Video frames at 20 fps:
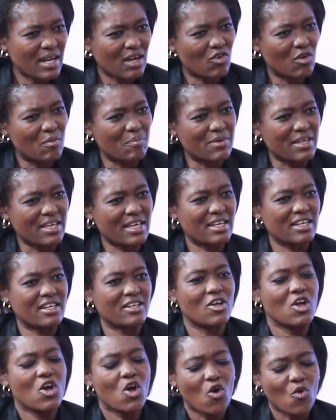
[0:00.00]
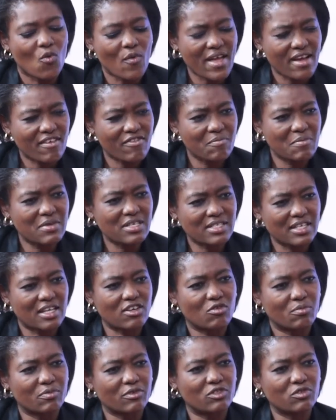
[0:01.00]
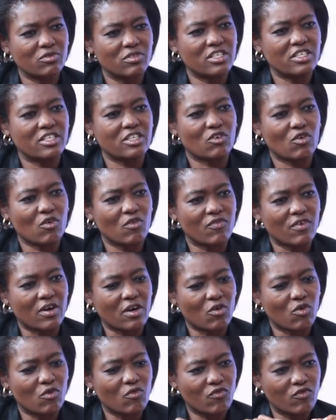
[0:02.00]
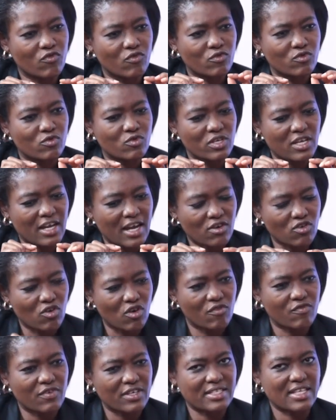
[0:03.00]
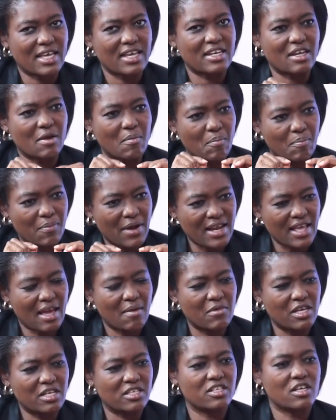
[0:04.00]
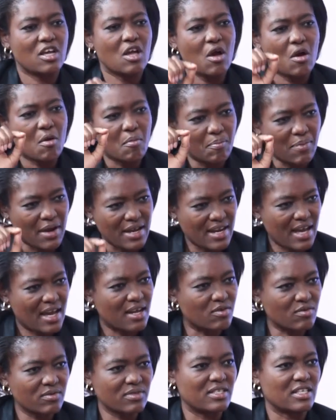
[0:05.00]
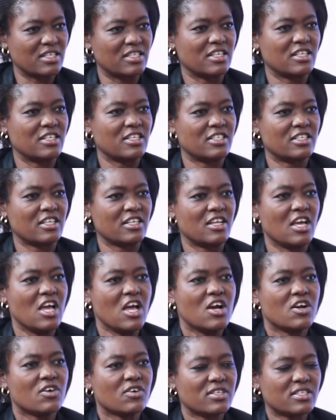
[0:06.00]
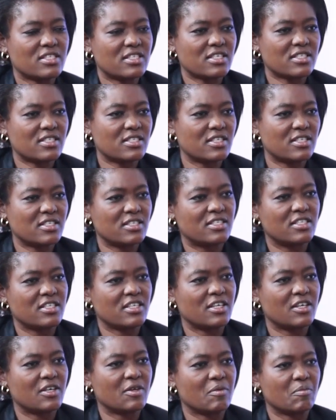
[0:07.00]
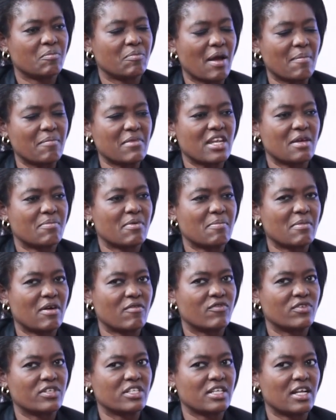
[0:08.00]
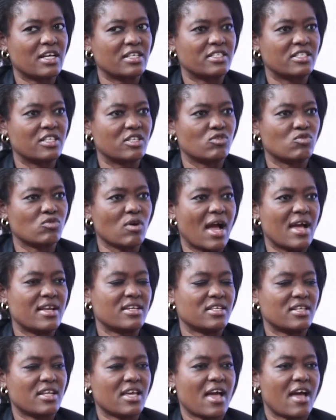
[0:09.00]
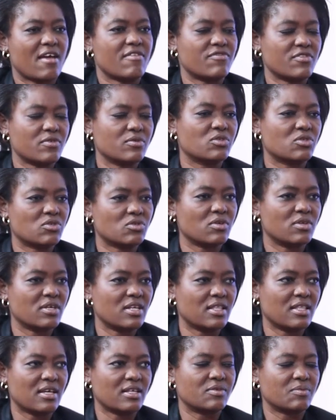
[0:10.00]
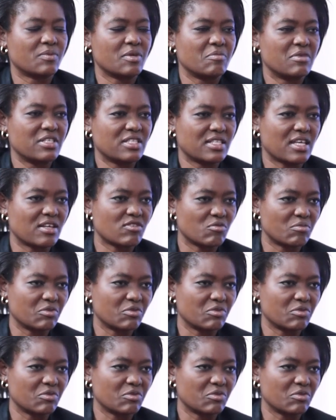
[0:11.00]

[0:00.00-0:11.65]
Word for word: complicated. We have missed an opportunity of doing an oversight in parliament. Because this is the and I feel sorry that we missed that